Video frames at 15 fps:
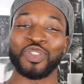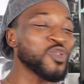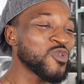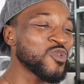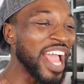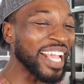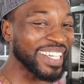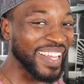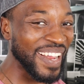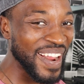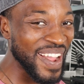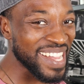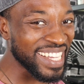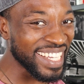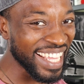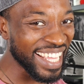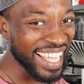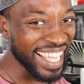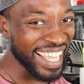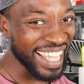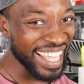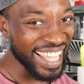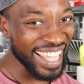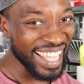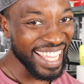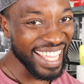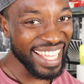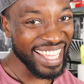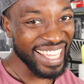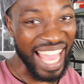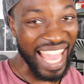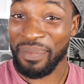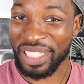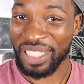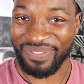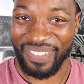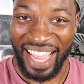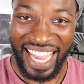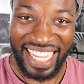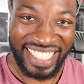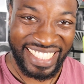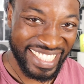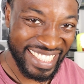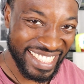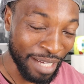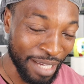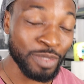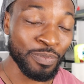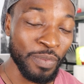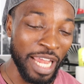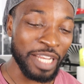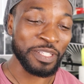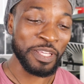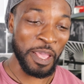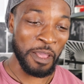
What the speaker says: You right there? I be smiling. I'm smiling,